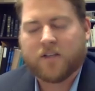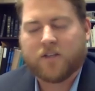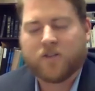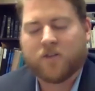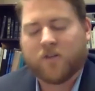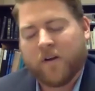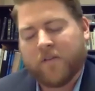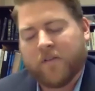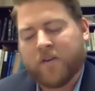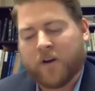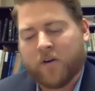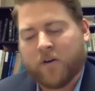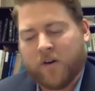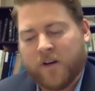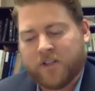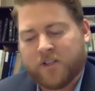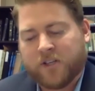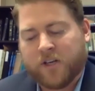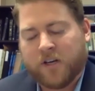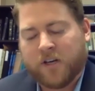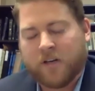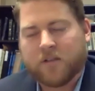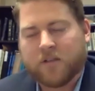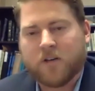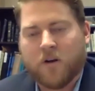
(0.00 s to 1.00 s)
a terrific
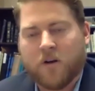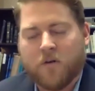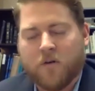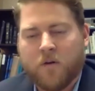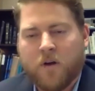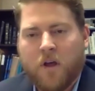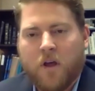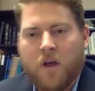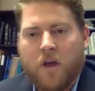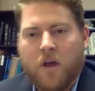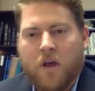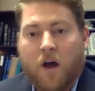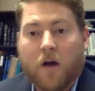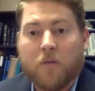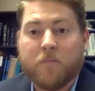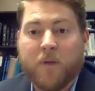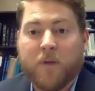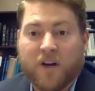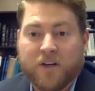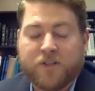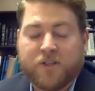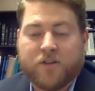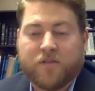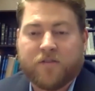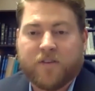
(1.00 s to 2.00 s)
question. So a
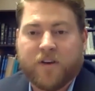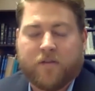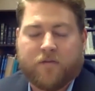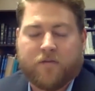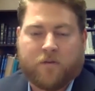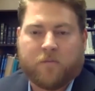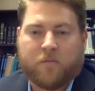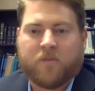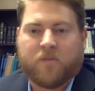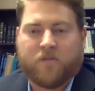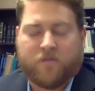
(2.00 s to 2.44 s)
bunch of different